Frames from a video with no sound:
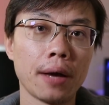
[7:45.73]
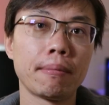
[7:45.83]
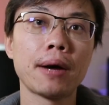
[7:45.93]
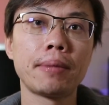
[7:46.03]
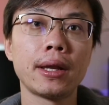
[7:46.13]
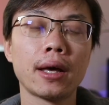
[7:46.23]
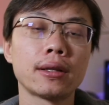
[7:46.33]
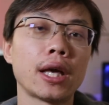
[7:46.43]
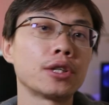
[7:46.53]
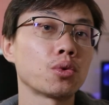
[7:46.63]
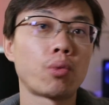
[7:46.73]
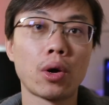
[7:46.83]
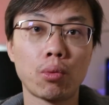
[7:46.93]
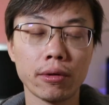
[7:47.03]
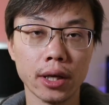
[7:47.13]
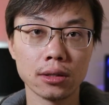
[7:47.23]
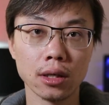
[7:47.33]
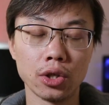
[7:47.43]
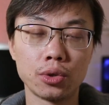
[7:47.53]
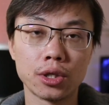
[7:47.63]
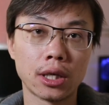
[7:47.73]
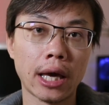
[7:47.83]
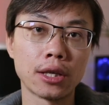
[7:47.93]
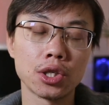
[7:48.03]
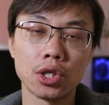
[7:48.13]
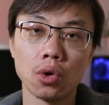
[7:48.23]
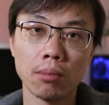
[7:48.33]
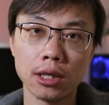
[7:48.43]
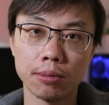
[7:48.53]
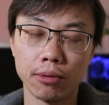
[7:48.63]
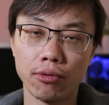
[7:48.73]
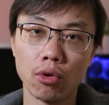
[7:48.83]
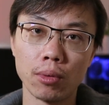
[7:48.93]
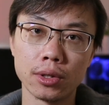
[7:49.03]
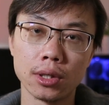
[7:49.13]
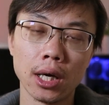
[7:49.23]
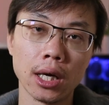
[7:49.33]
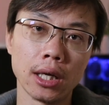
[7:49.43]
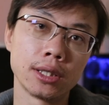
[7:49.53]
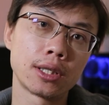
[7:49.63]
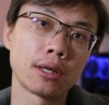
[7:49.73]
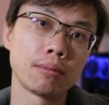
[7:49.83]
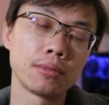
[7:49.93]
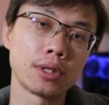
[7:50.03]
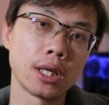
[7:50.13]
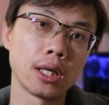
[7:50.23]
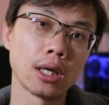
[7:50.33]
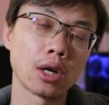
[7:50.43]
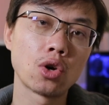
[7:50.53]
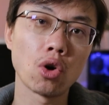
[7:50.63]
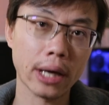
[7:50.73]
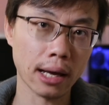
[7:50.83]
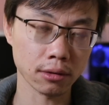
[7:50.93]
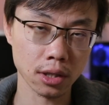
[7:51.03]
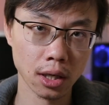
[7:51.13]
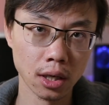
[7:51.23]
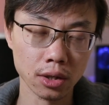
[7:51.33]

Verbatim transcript: In my opinion, it's well worth it. You just gain so much performance in terms the core count.